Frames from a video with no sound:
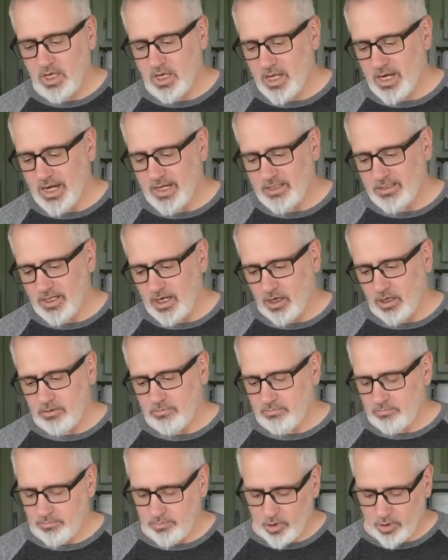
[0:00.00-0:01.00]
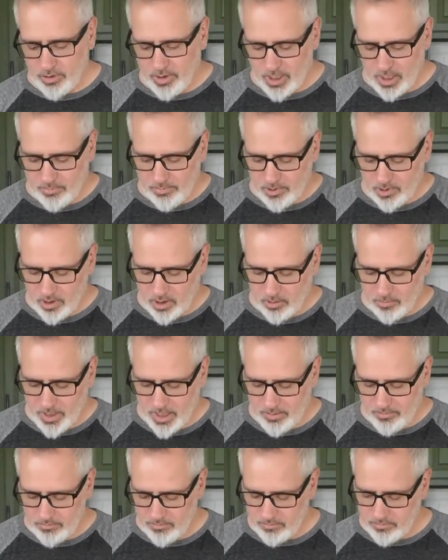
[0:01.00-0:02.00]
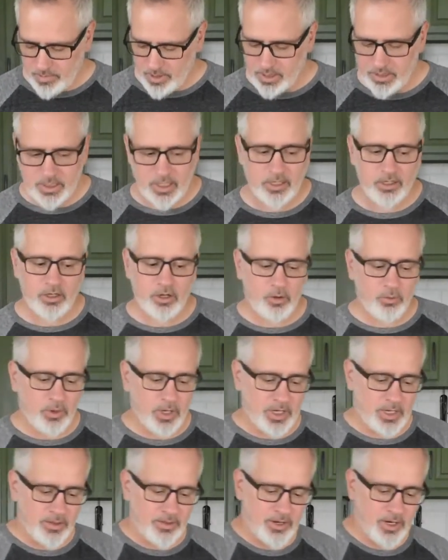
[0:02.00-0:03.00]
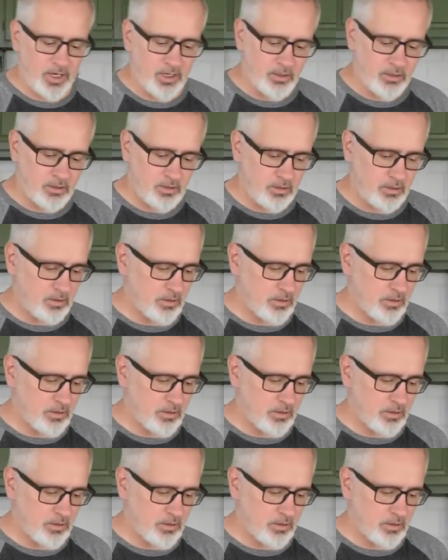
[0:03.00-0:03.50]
and I, broke it up a little bit, but it's gonna go right in there.